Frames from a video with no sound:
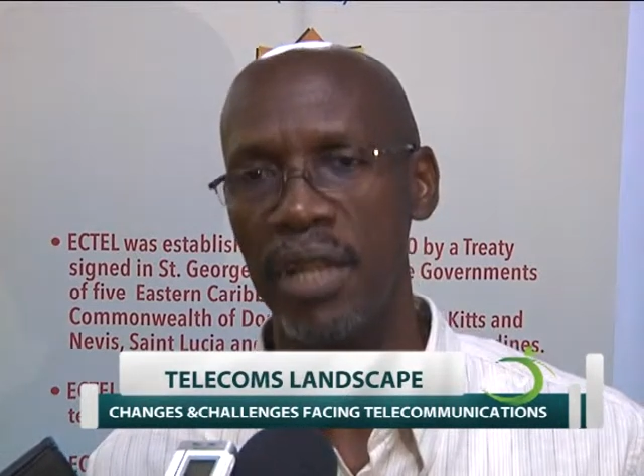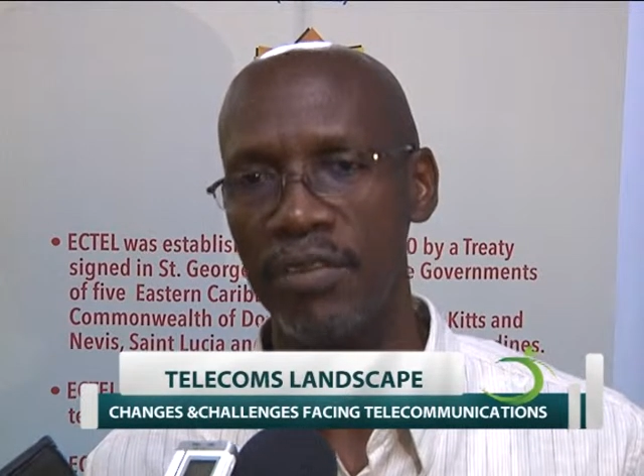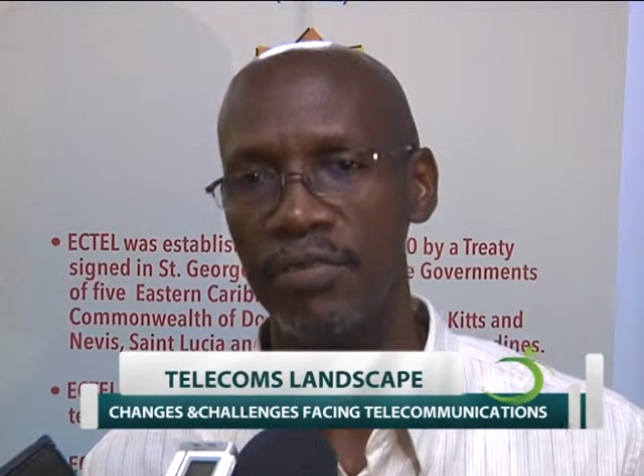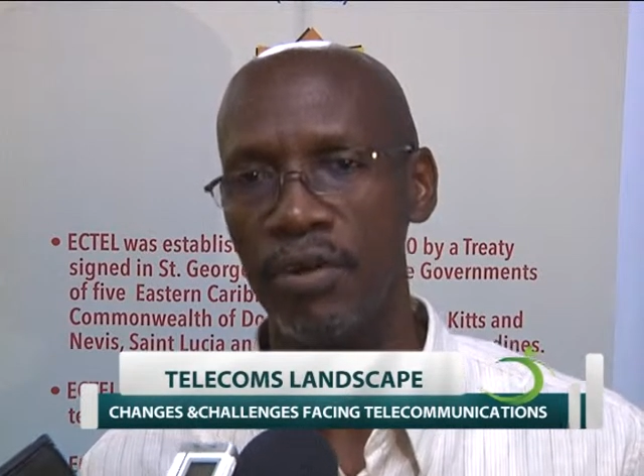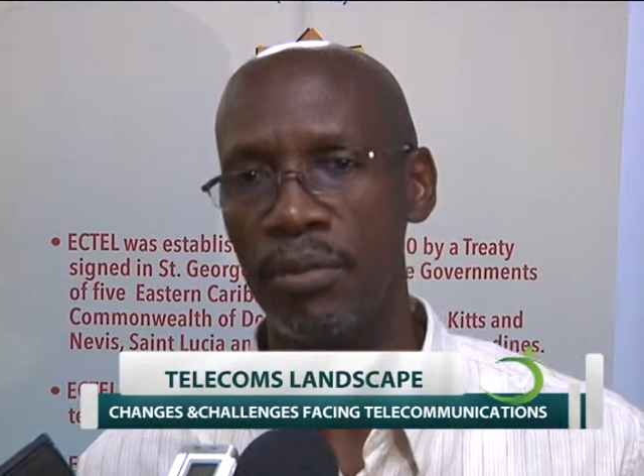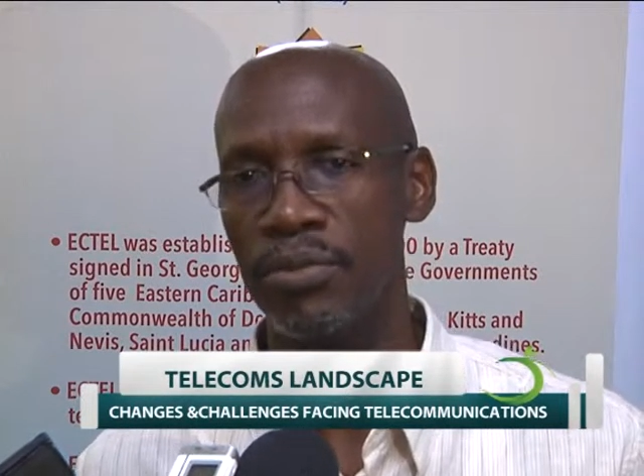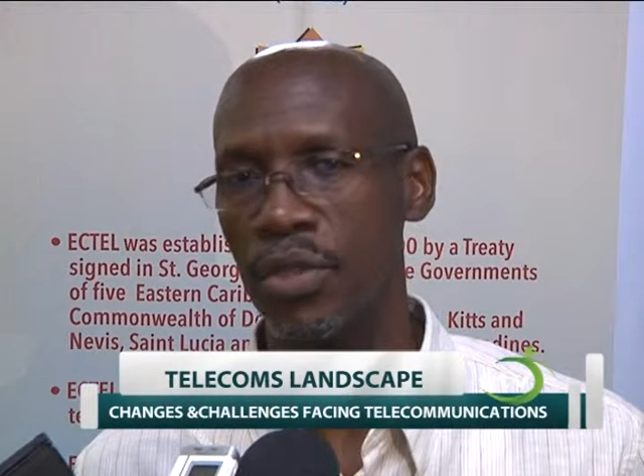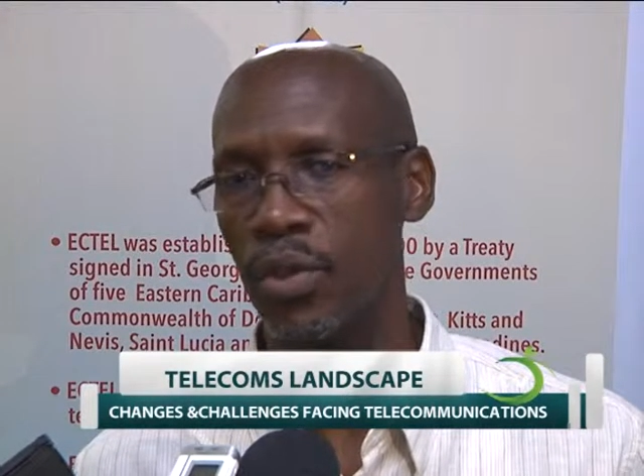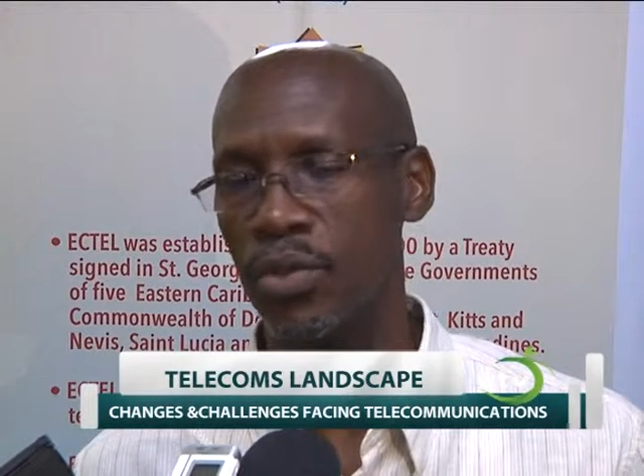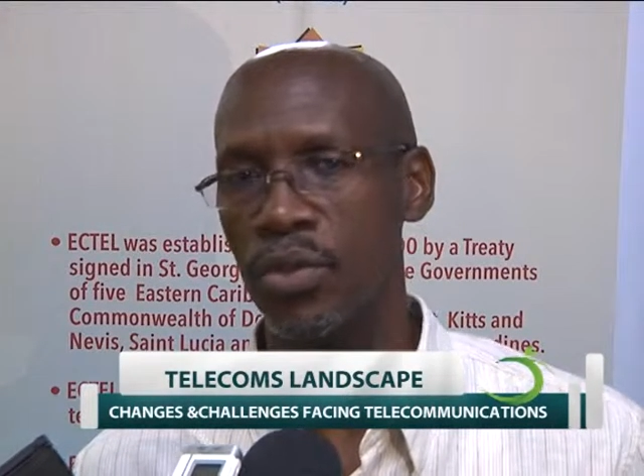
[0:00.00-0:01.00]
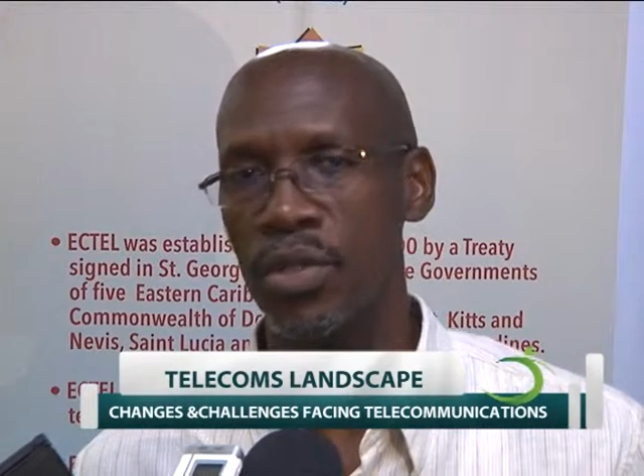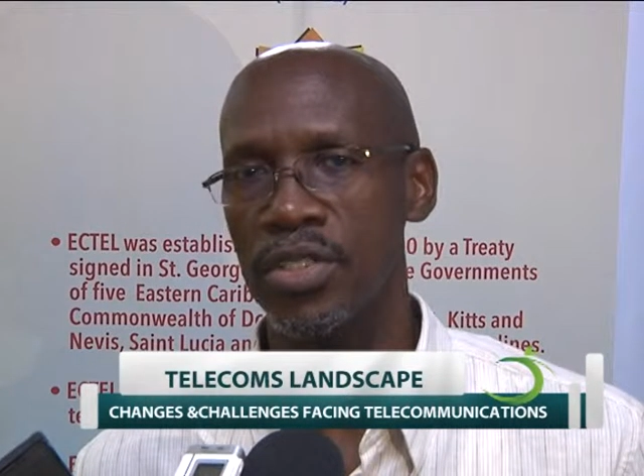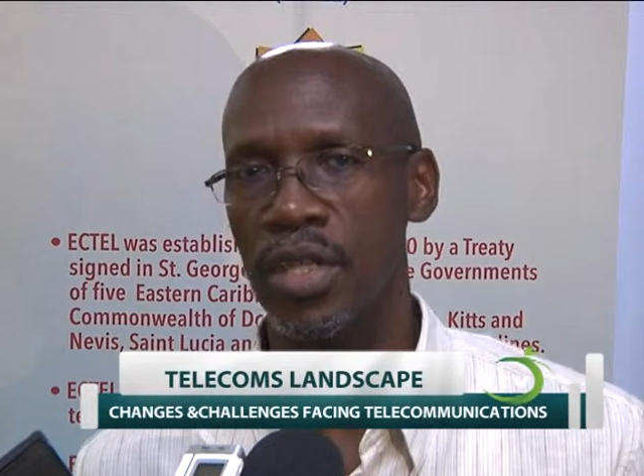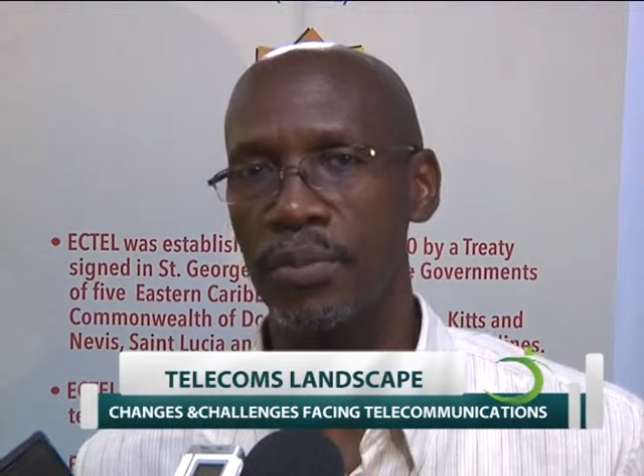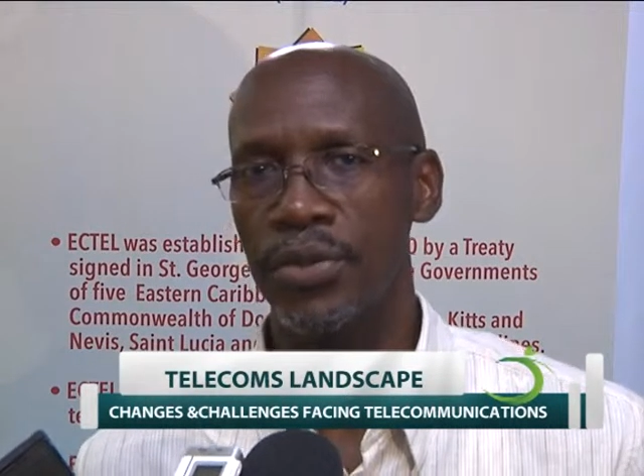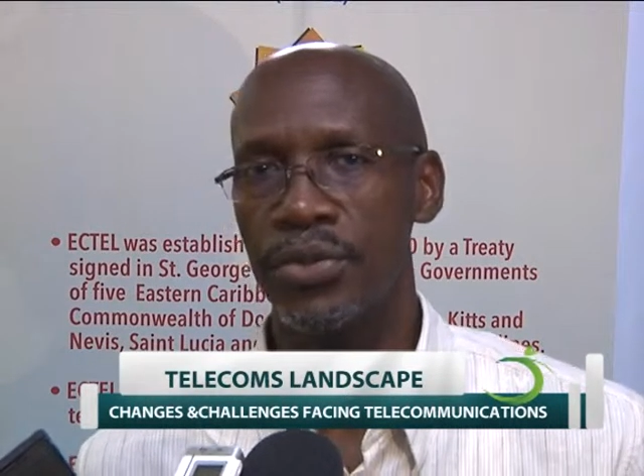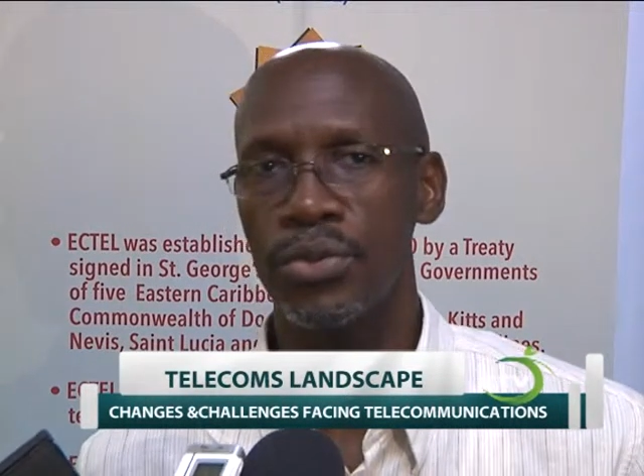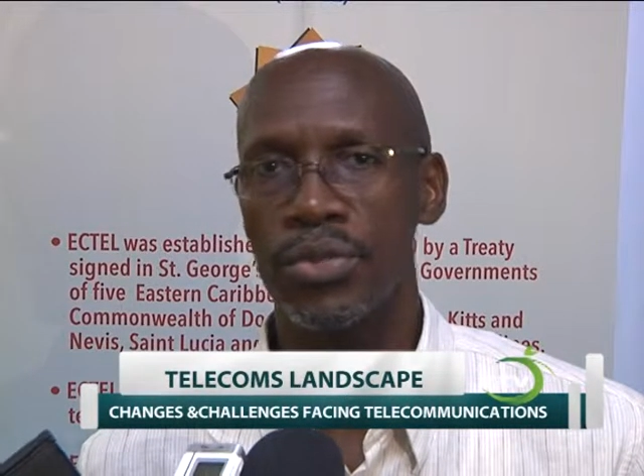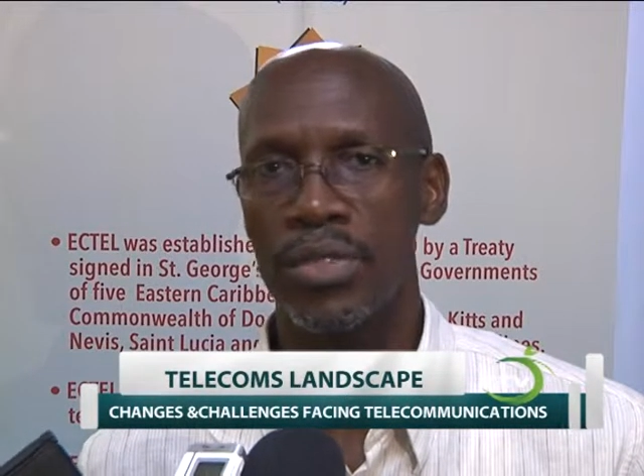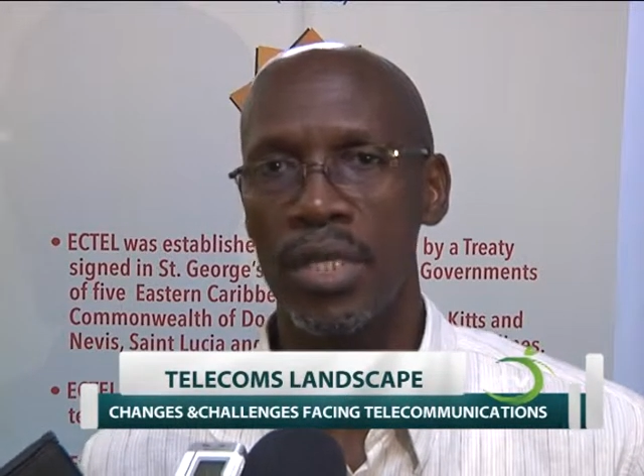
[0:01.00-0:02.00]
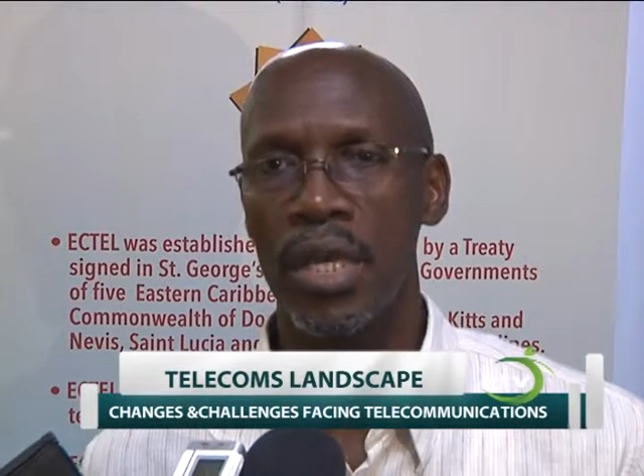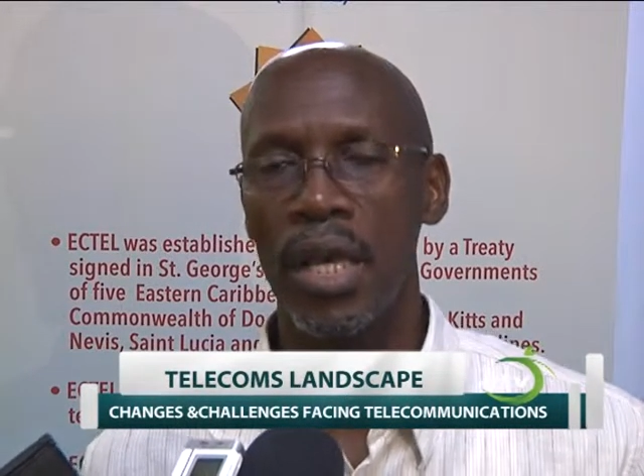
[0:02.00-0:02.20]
platforms, or what we call separate routes,